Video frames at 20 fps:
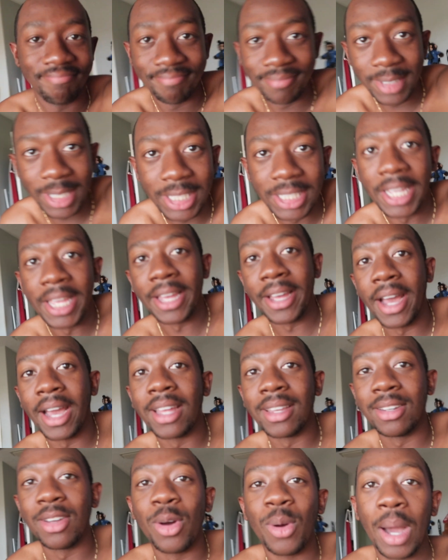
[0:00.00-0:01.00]
Yeah,
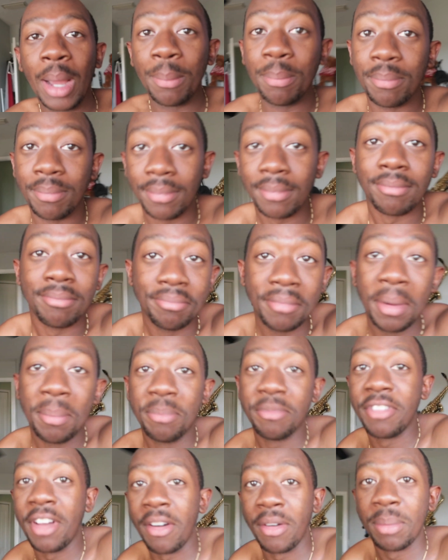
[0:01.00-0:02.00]
I know,
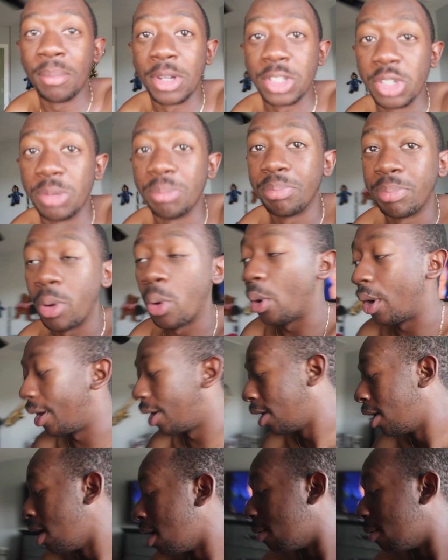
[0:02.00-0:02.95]
I'm very much a boy.